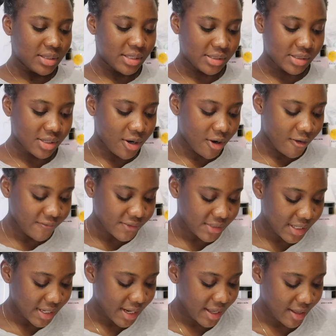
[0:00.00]
the scarves
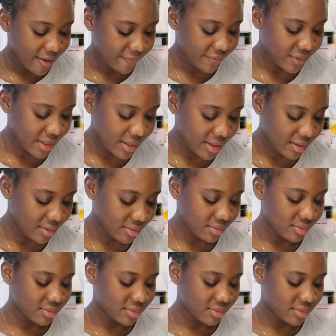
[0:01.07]
that I have there.